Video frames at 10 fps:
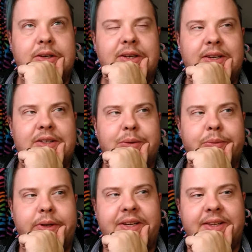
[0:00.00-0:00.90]
need to
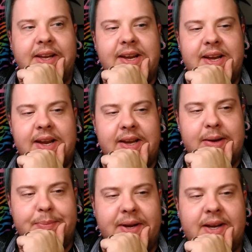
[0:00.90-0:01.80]
rethink
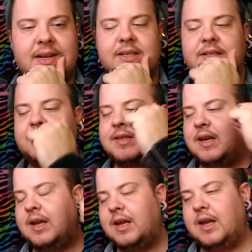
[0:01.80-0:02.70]
it because,